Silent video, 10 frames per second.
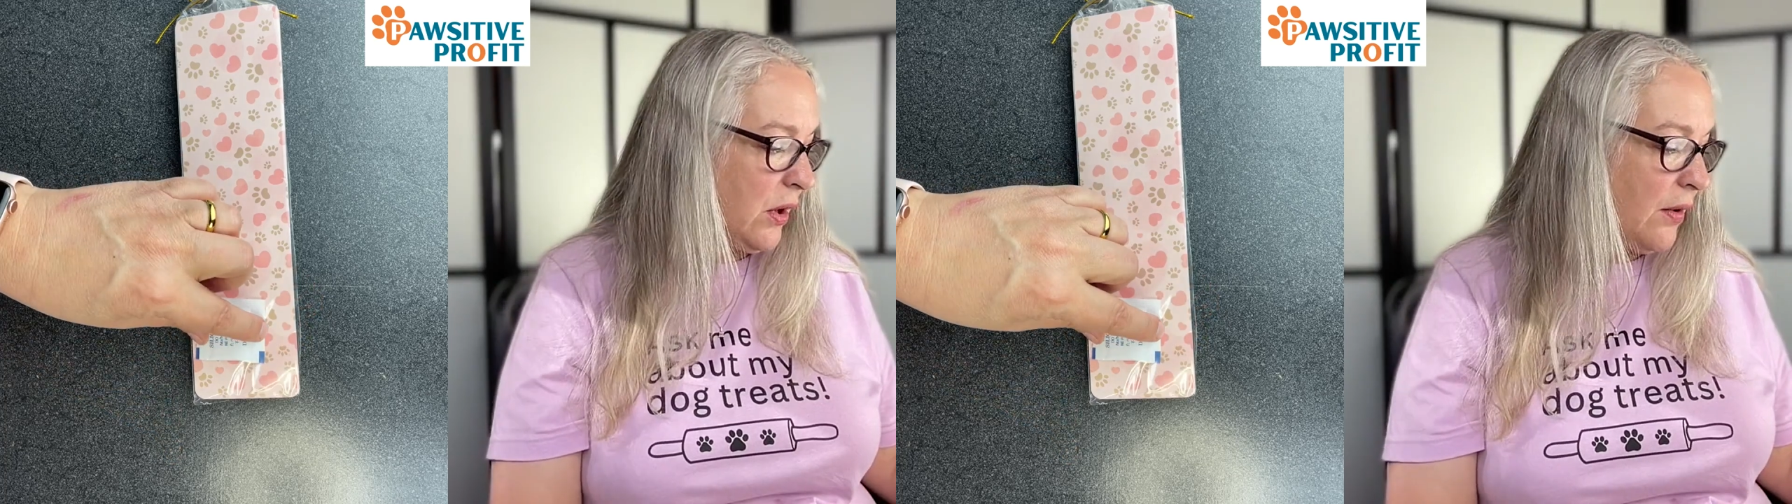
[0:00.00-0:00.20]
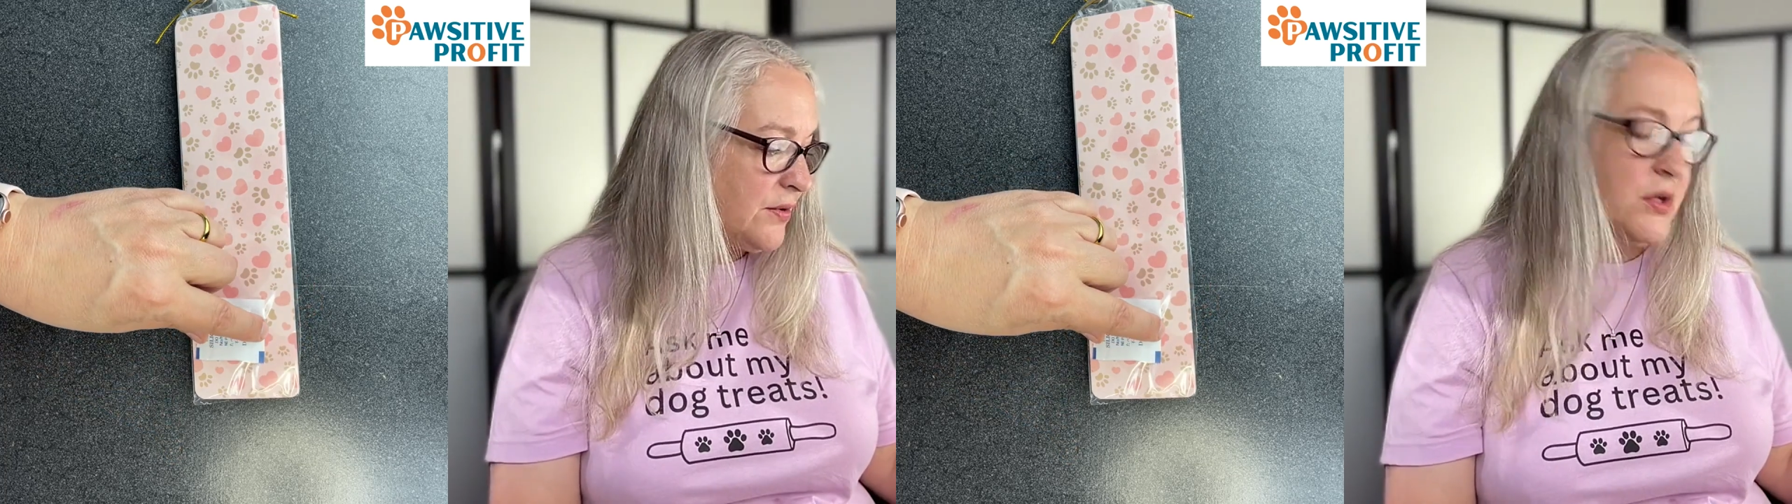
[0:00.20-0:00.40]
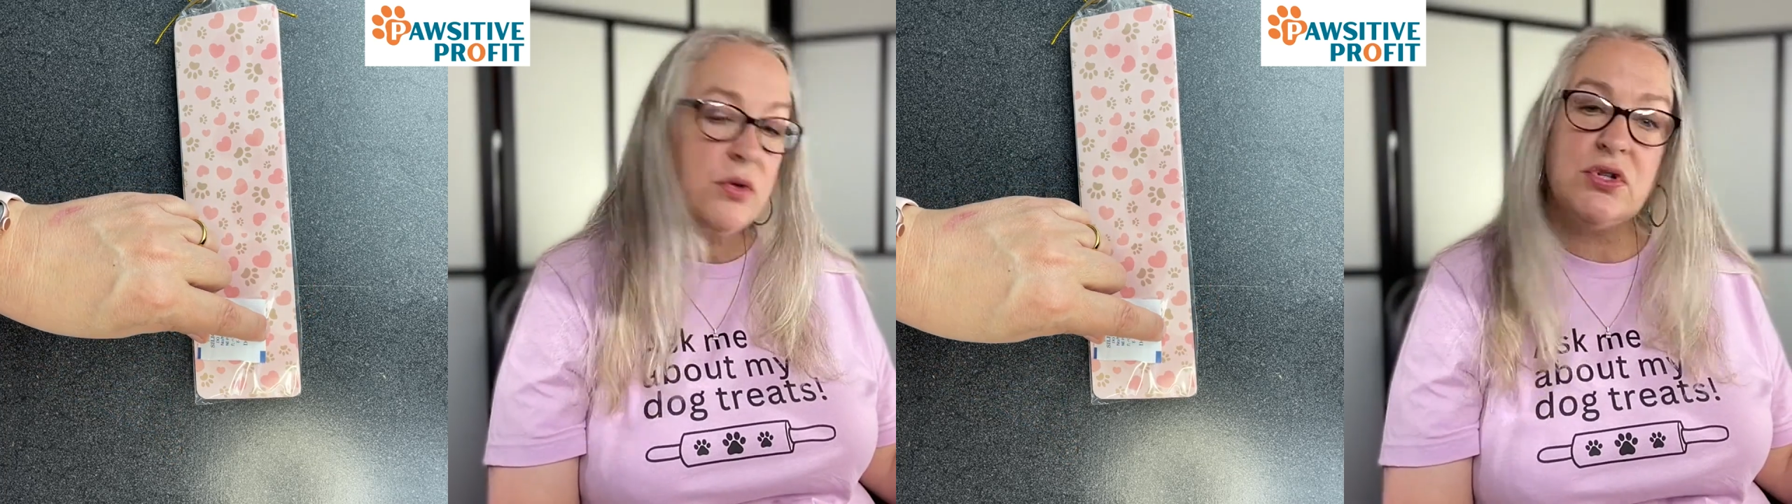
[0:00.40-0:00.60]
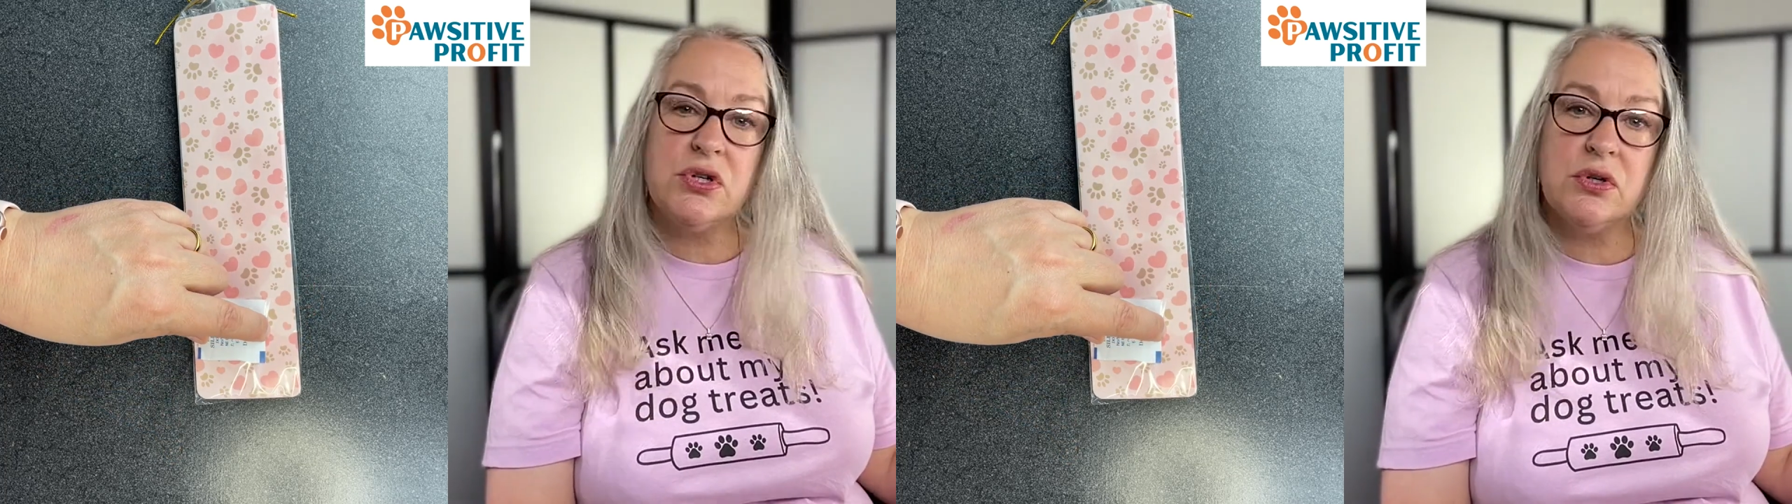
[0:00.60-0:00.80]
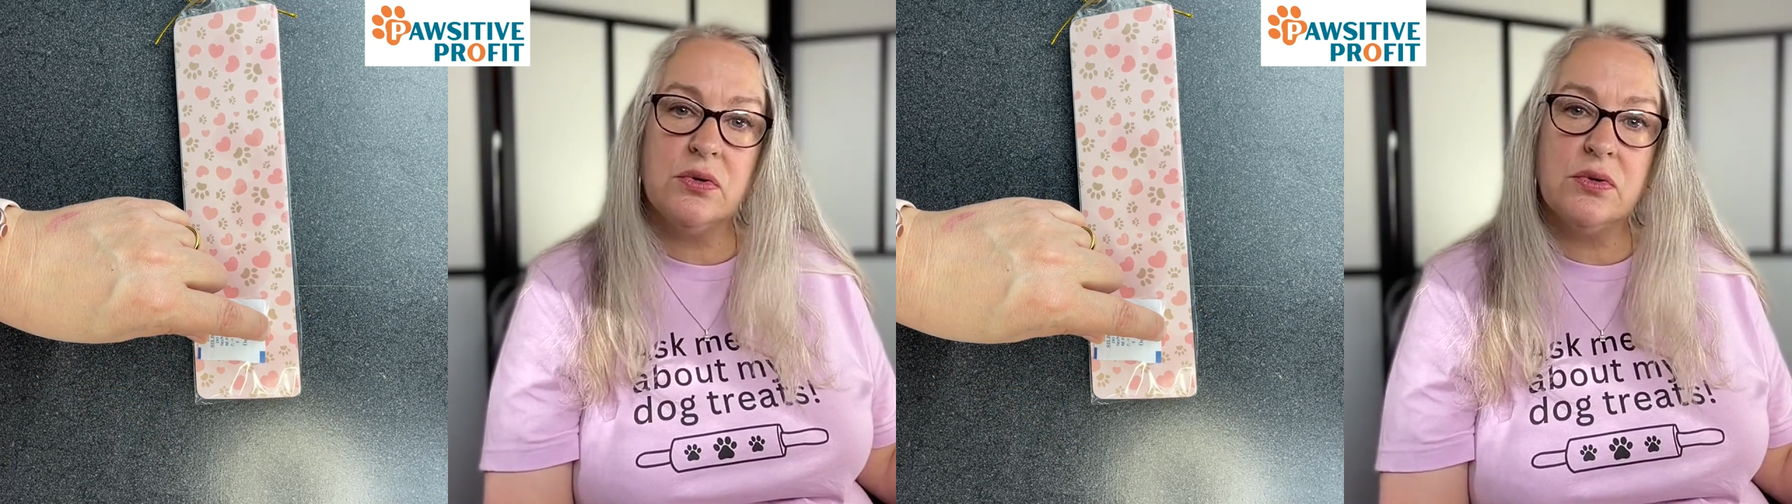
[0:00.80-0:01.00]
also
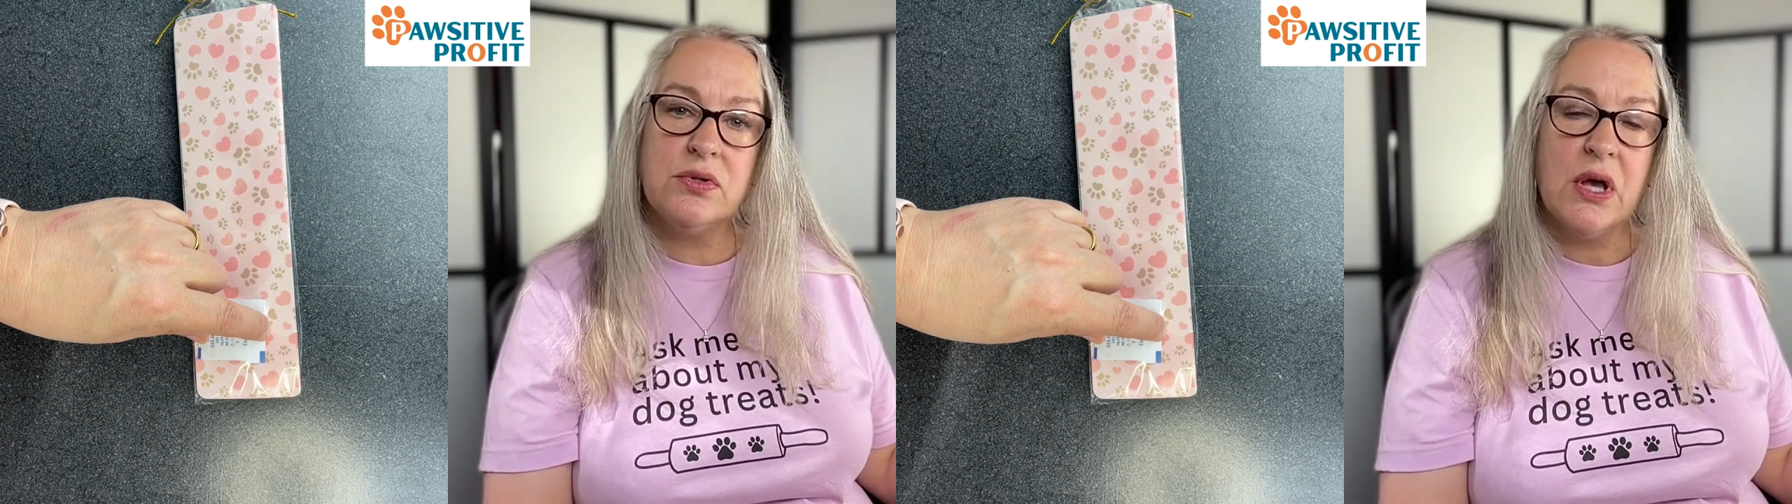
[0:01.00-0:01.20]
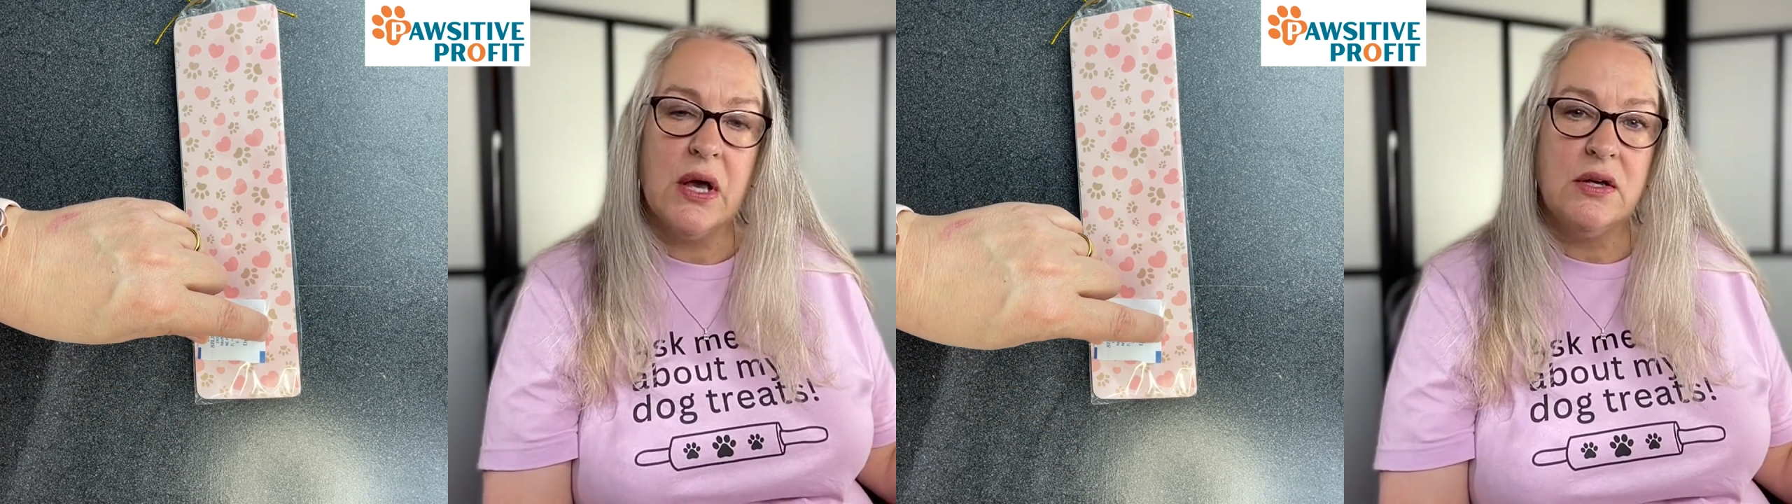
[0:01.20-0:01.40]
choose